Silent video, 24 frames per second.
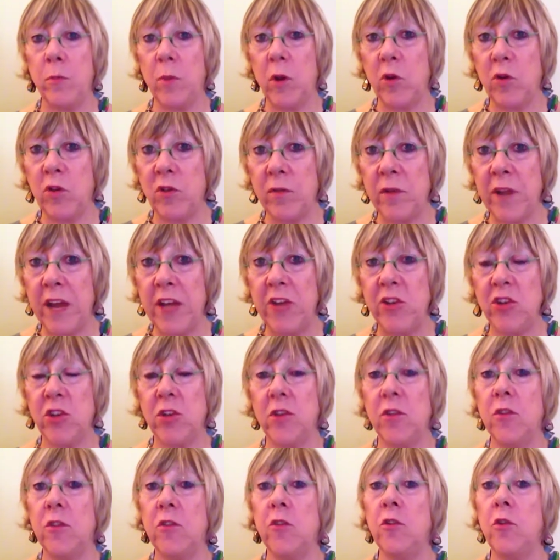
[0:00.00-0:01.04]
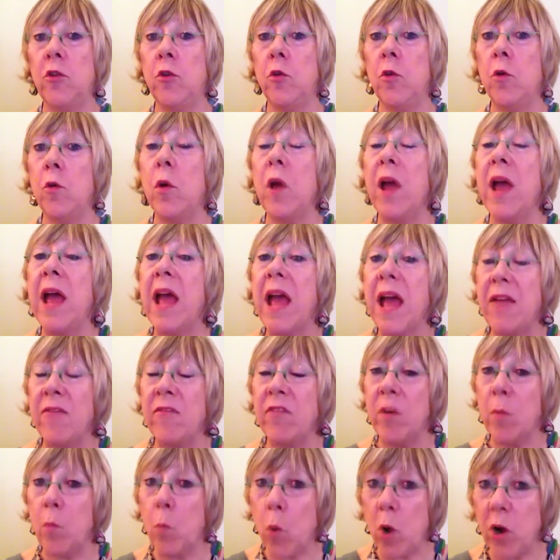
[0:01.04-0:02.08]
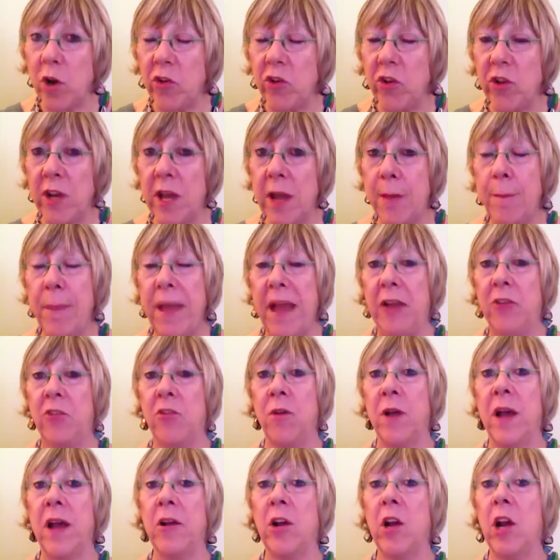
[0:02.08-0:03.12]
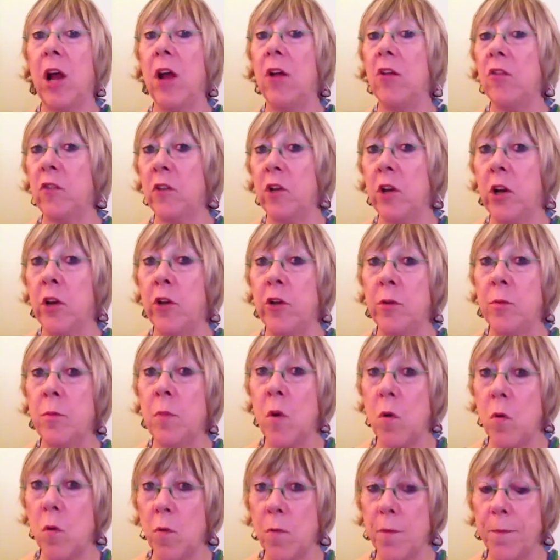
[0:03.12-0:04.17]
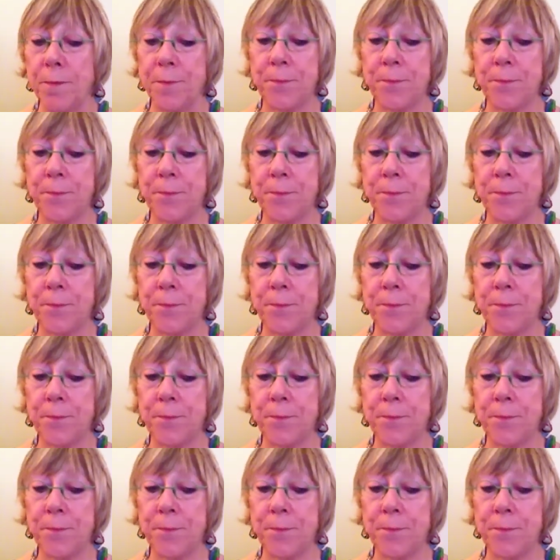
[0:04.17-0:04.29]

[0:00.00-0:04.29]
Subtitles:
motivation to have them want to come back to our class and learn more.